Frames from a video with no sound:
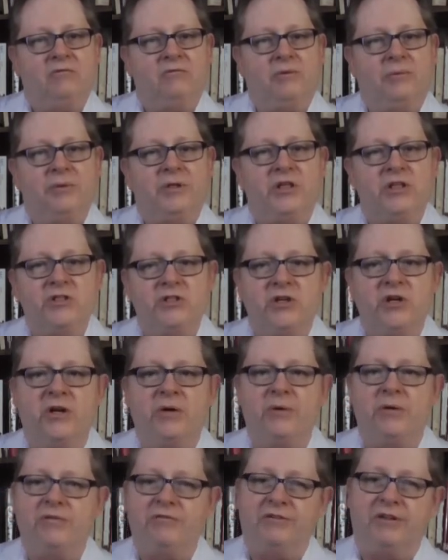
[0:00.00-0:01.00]
From the
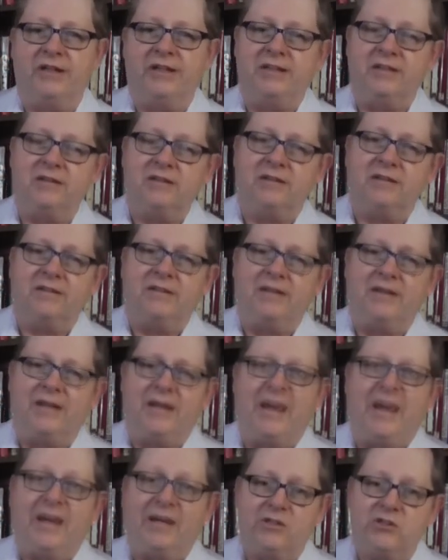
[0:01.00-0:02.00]
dictionary, we find
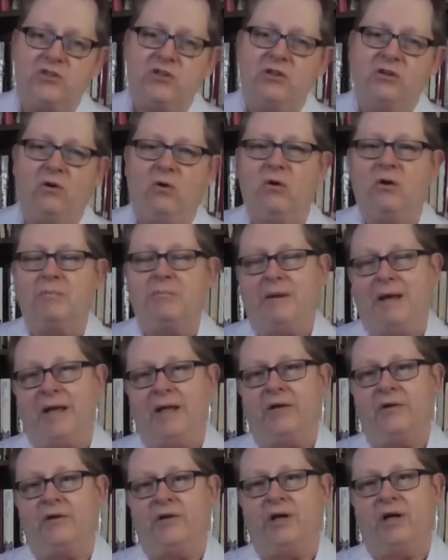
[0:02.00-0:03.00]
the action or
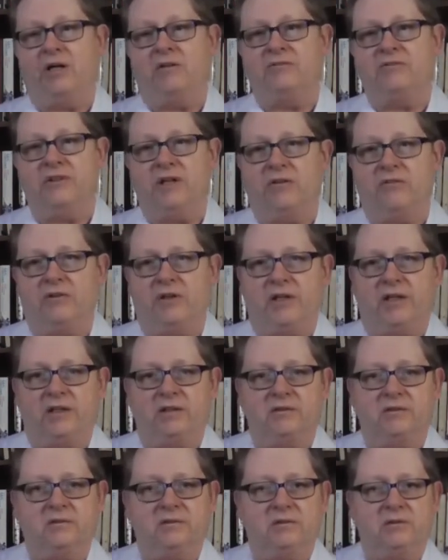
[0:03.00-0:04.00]
manner of
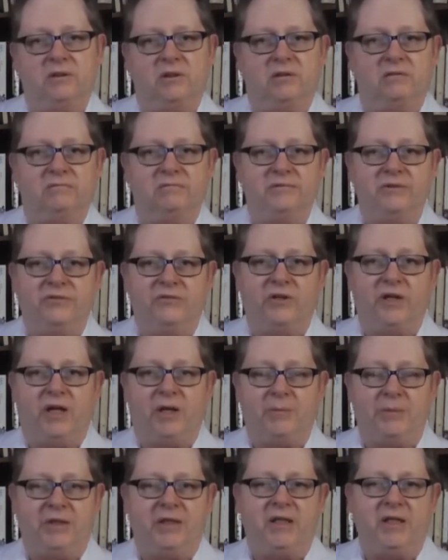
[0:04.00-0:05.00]
governing. Oh, you've
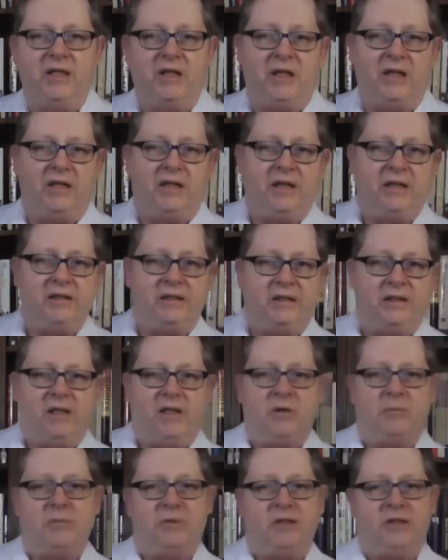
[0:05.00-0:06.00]
got to be kidding. That didn't
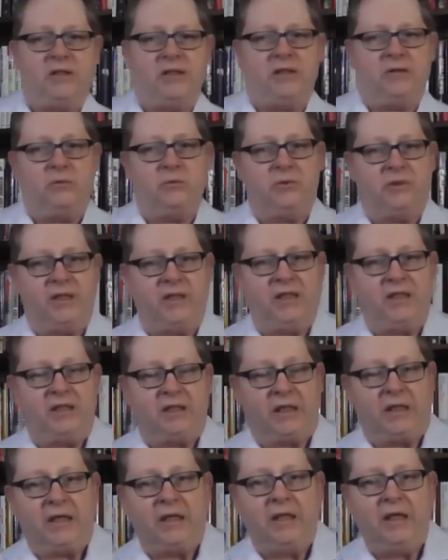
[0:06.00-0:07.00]
help me with
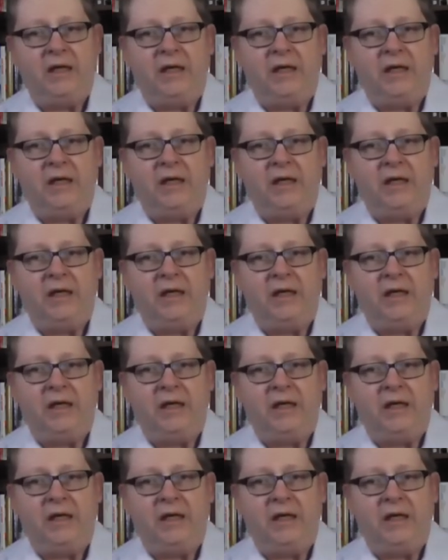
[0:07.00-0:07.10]
anything.